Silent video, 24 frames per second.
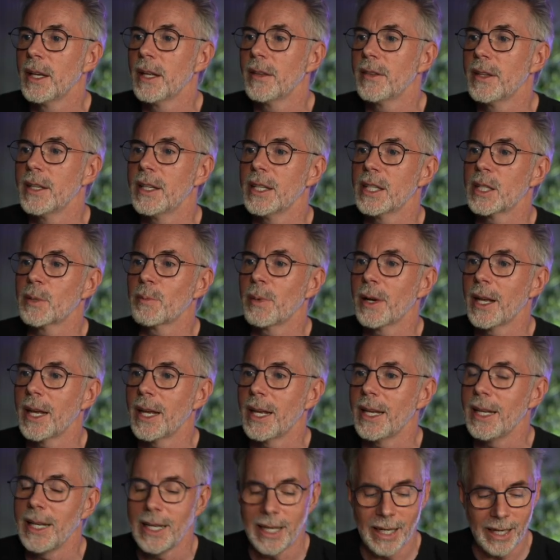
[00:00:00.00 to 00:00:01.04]
The
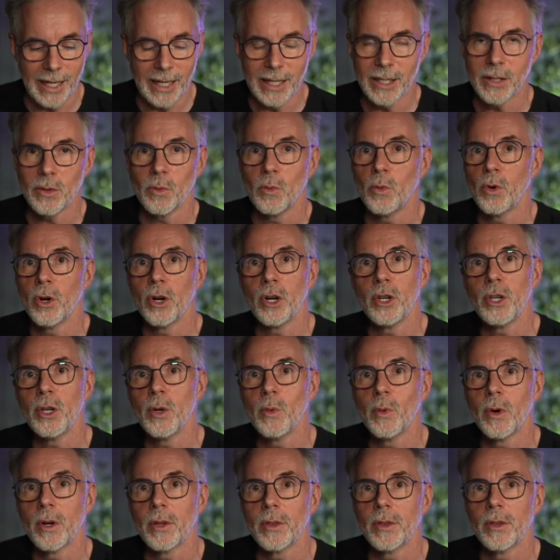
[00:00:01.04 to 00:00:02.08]
display is where you
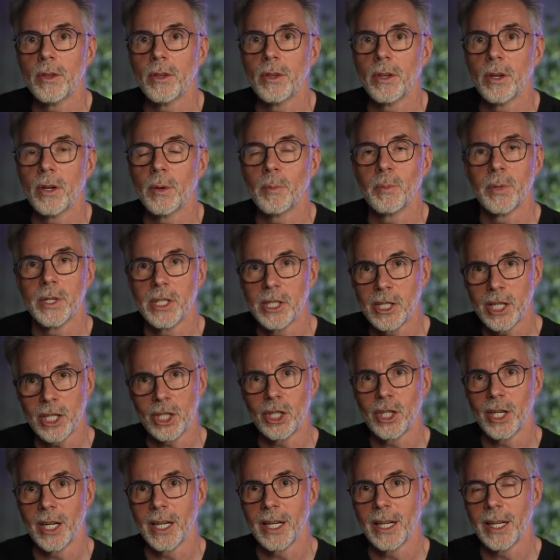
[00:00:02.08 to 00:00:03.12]
want the
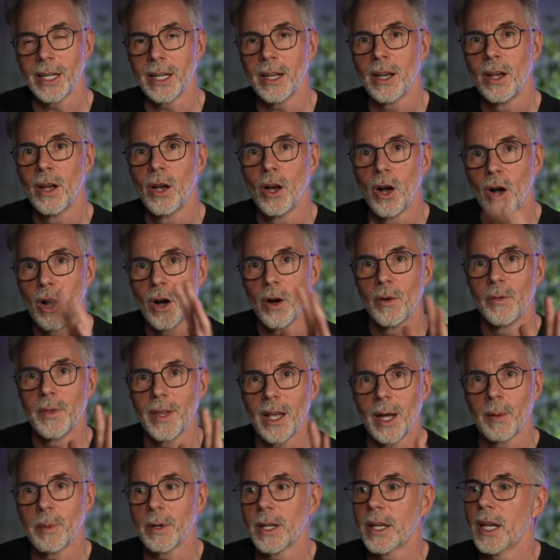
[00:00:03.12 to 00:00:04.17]
positioning of the
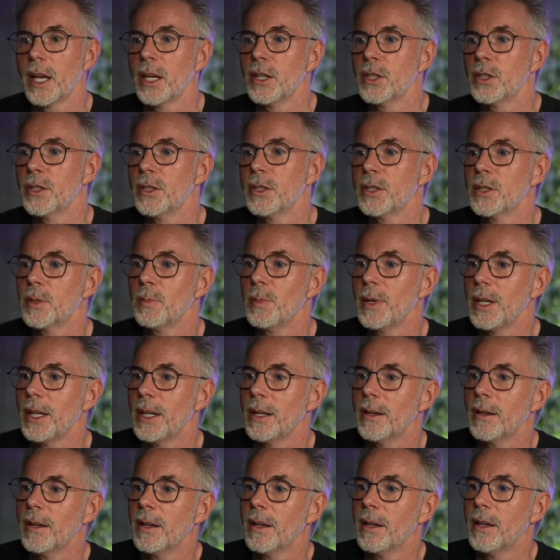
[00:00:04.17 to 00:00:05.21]
application to be,
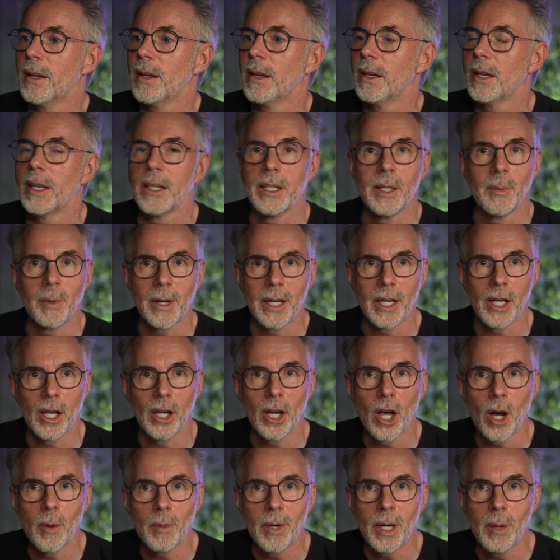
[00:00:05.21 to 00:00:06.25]
depending on
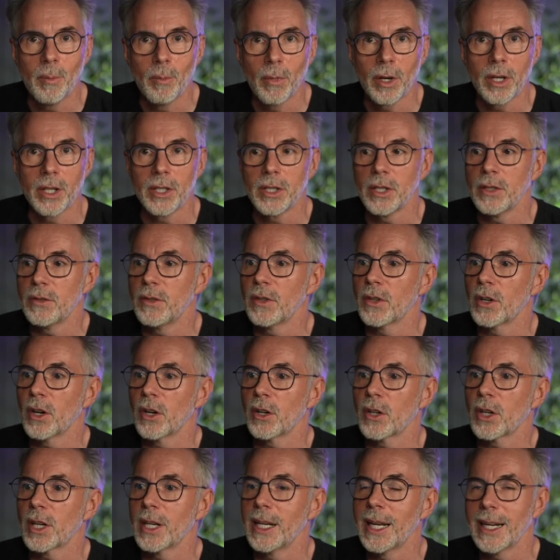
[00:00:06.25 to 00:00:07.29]
how many monitors you've got
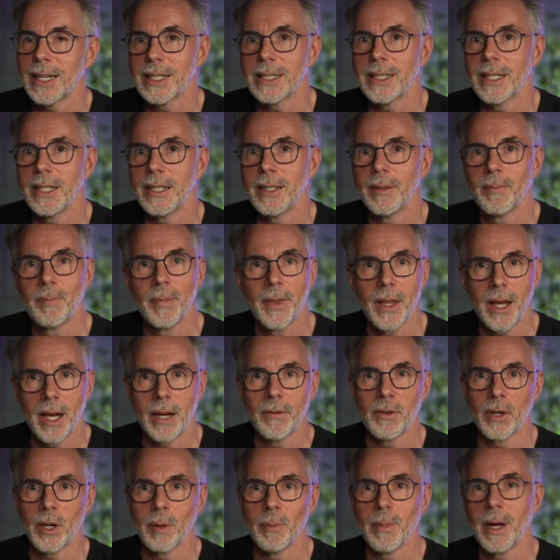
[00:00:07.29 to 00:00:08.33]
connected. I've
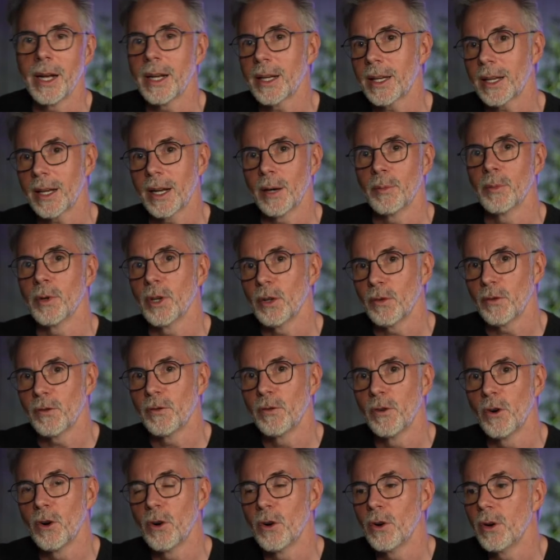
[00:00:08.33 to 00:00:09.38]
got a Mac, I'm running
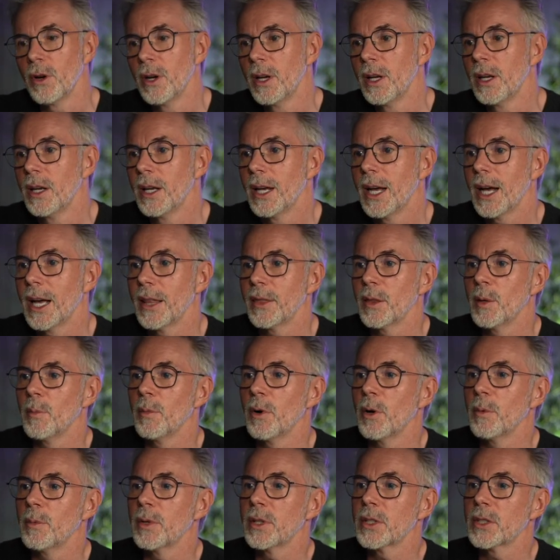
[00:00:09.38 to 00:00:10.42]
four at the
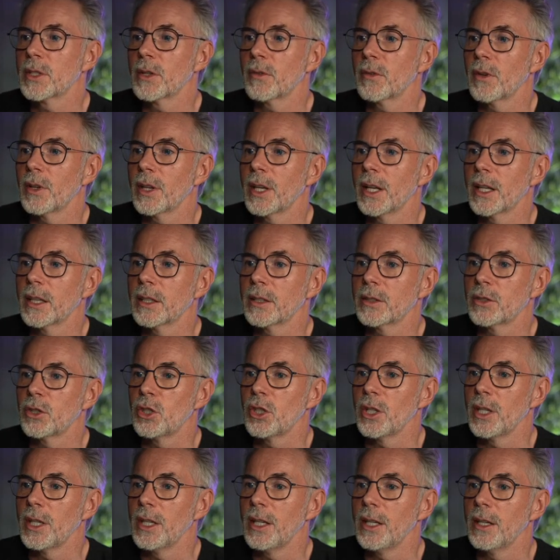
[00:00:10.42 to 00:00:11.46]
moment, so I've got the
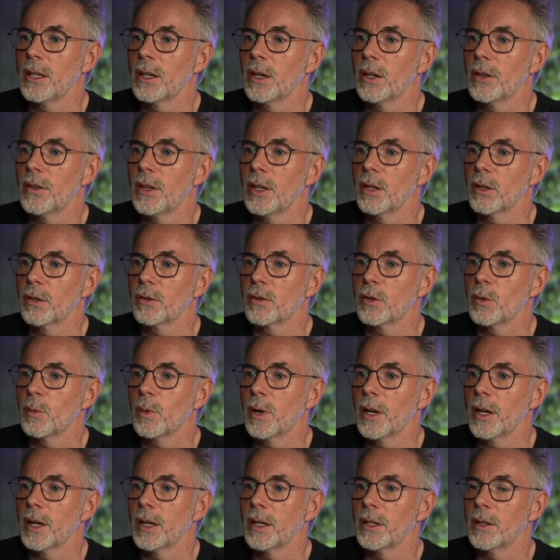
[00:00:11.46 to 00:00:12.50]
LG, the ultra
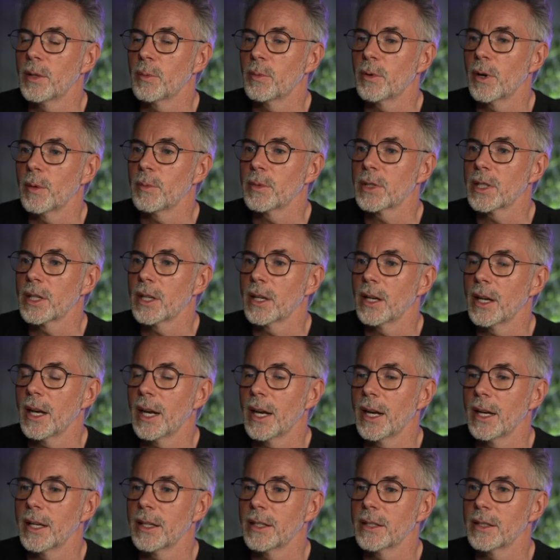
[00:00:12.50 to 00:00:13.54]
wide, the prompter,
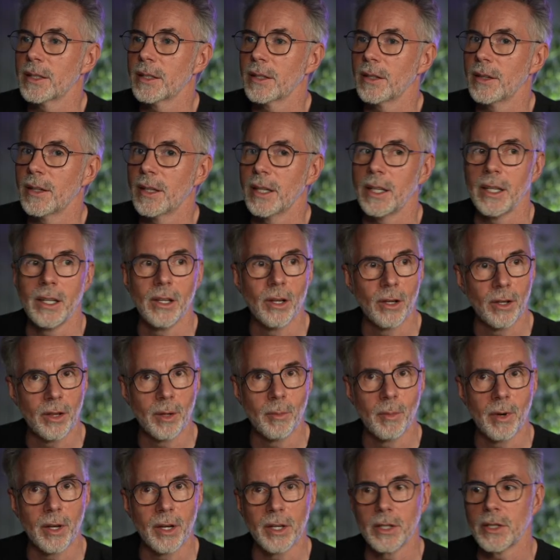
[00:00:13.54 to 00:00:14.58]
and the other
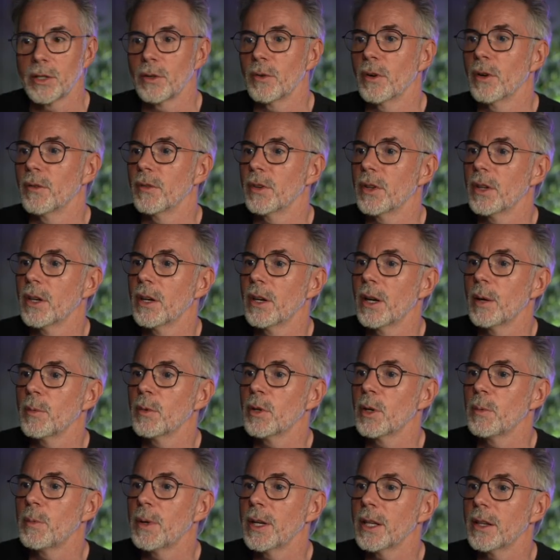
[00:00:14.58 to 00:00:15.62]
monitor over there. I'm
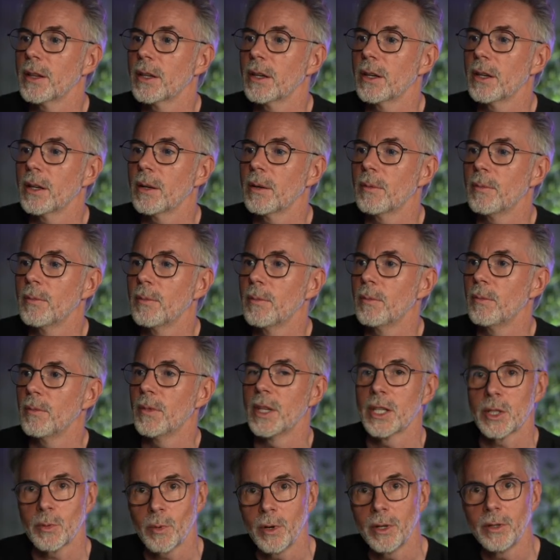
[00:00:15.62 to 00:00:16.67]
gonna pick
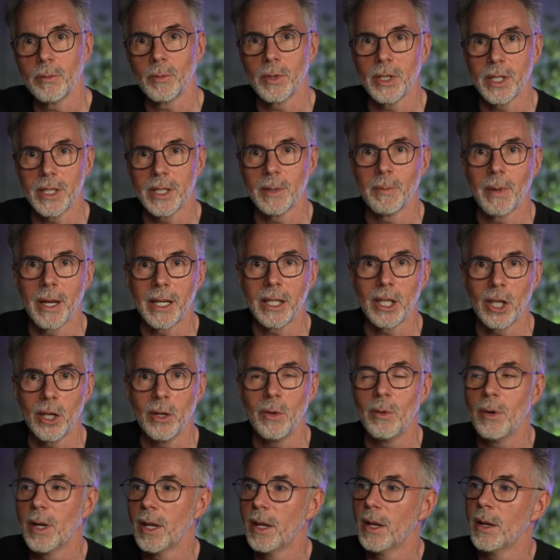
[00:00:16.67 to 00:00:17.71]
this one, which is the BenQ
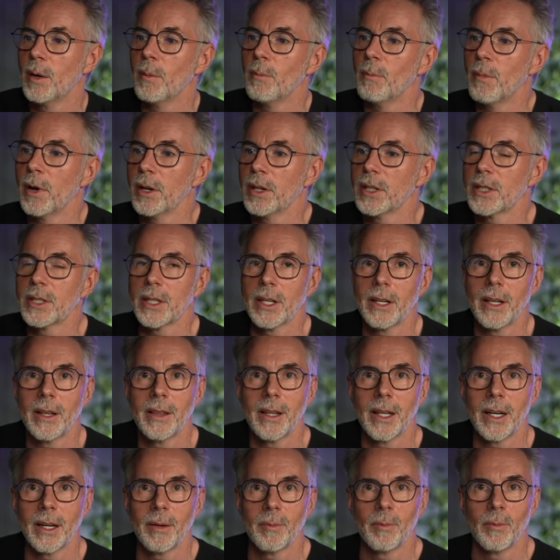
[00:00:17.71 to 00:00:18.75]
monitor
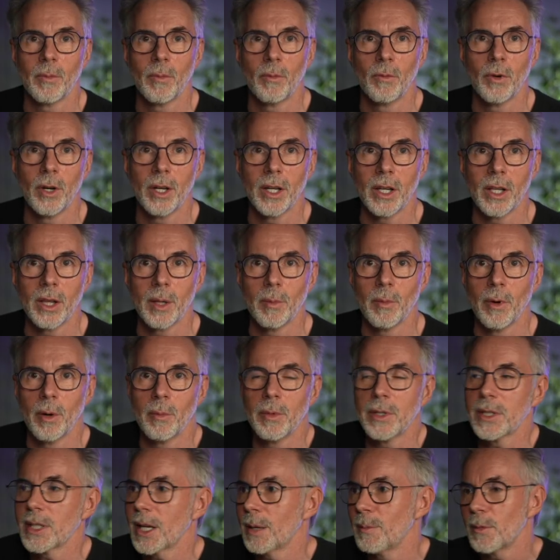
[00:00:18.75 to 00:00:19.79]
that I'm running at the
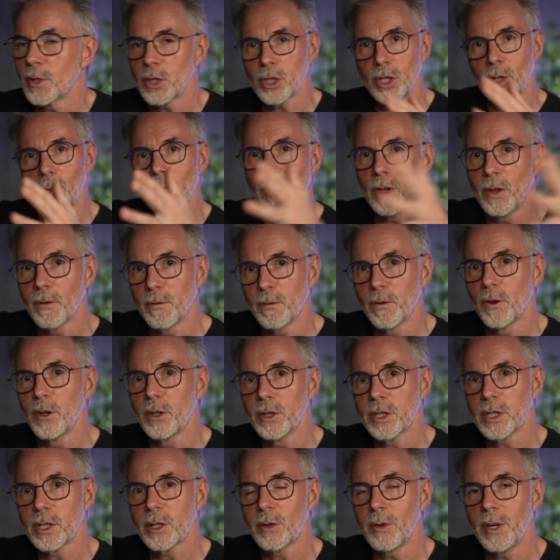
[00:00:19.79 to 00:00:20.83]
moment. I'm not showing you the full
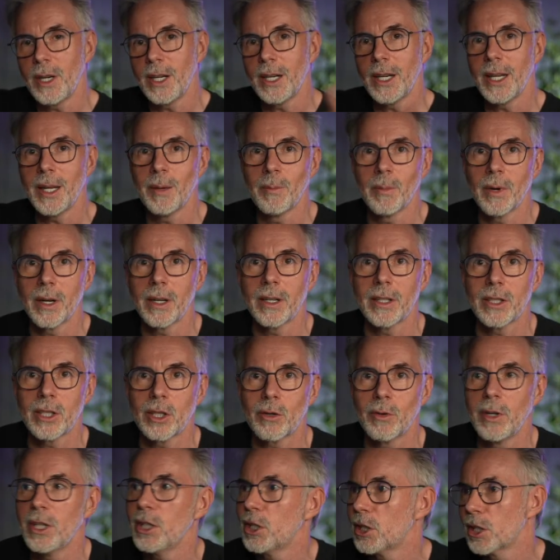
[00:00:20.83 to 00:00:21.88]
screen in my
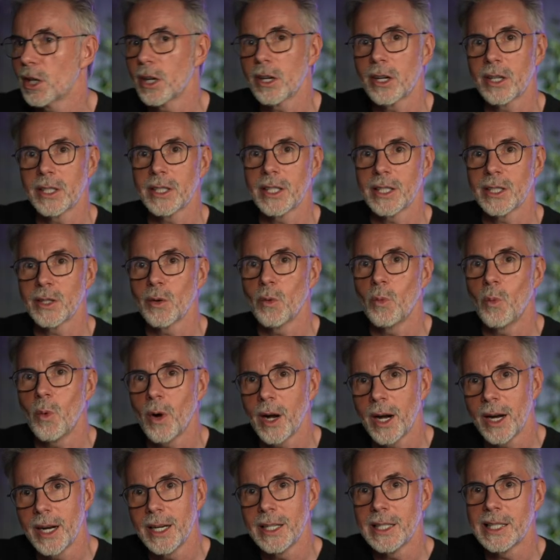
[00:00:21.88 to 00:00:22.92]
screen share because it's a
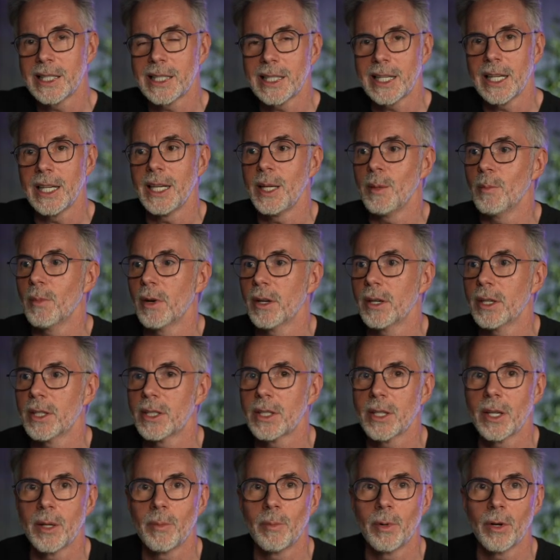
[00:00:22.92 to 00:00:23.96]
wide, skinny
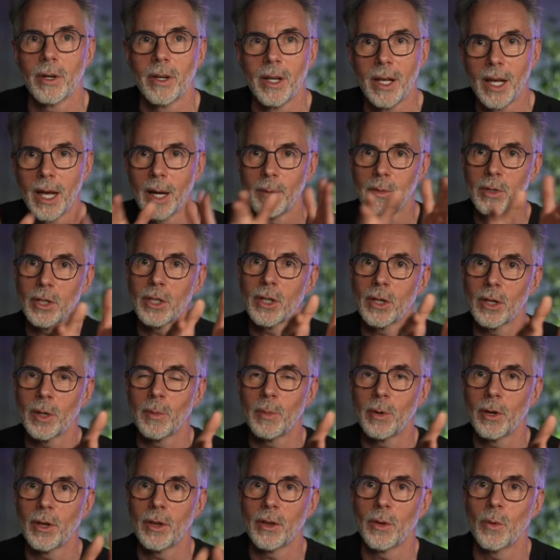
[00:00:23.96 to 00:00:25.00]
monitor, but I'm just going to
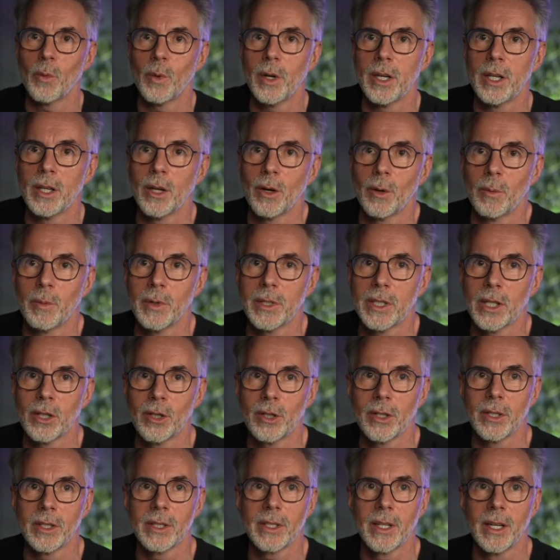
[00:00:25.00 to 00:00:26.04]
put the window
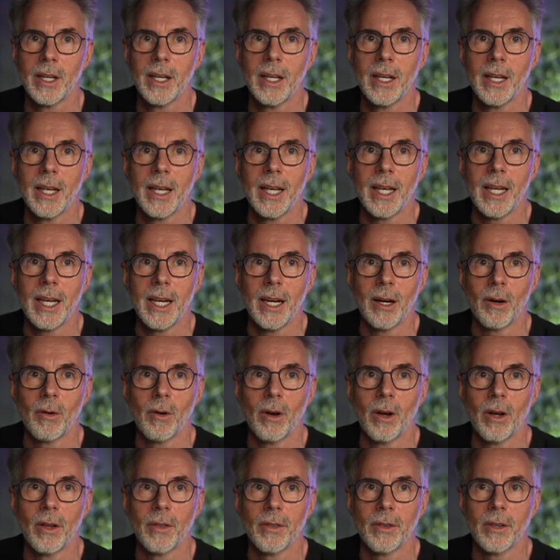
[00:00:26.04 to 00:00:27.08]
positions here
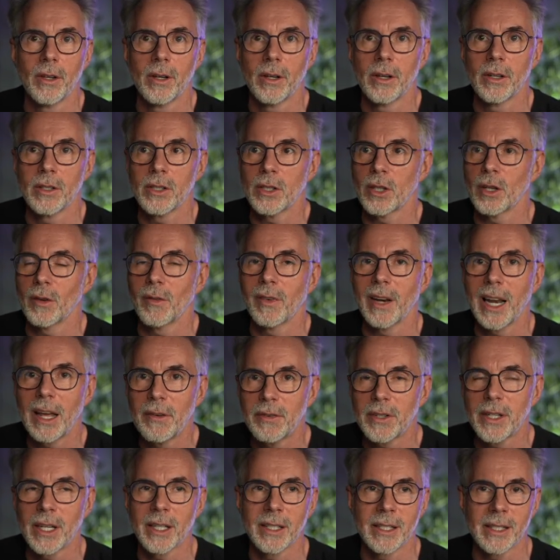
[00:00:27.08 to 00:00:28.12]
on the sort of
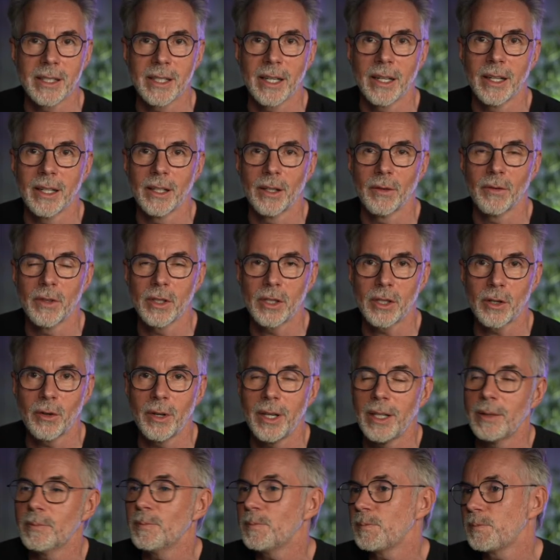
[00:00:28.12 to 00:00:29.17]
left-hand side of the
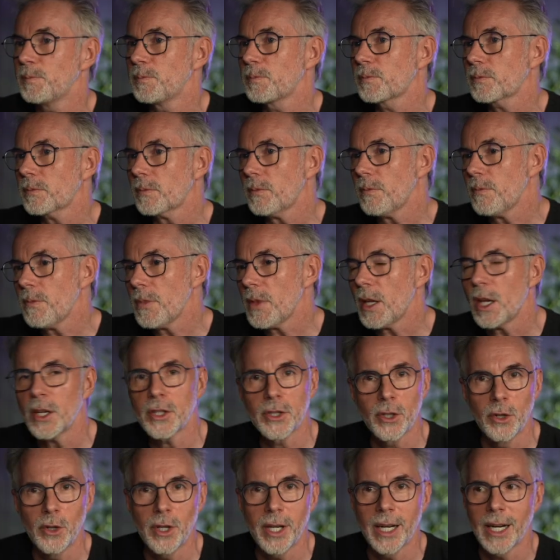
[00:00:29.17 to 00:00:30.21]
screen
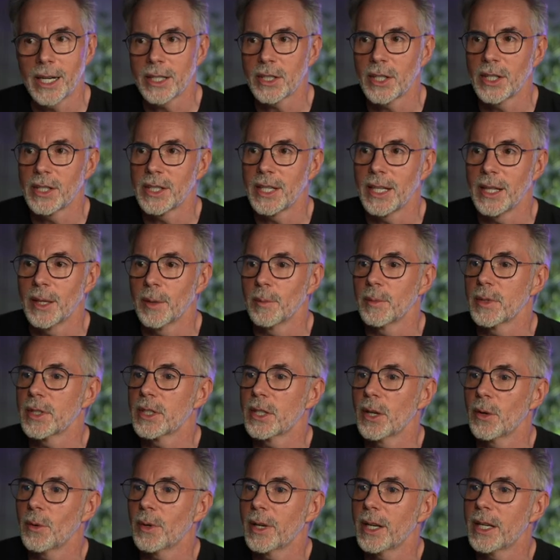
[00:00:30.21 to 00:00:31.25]
so you can actually see them.
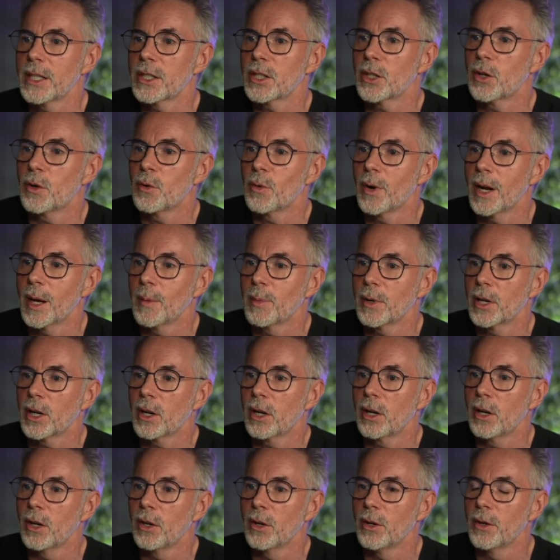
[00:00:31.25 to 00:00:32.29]
So let's grab
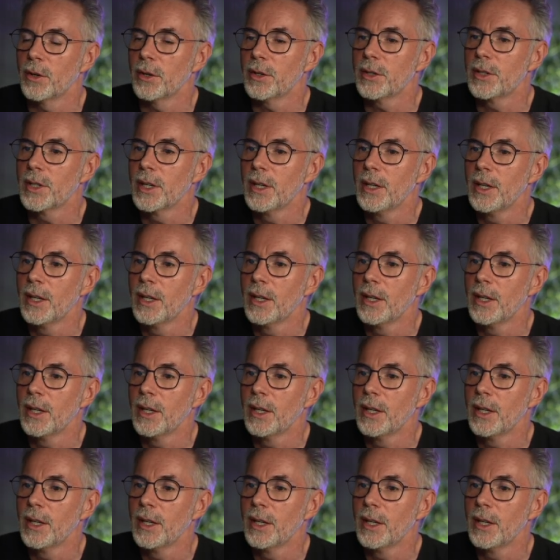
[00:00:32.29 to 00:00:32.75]
Claude.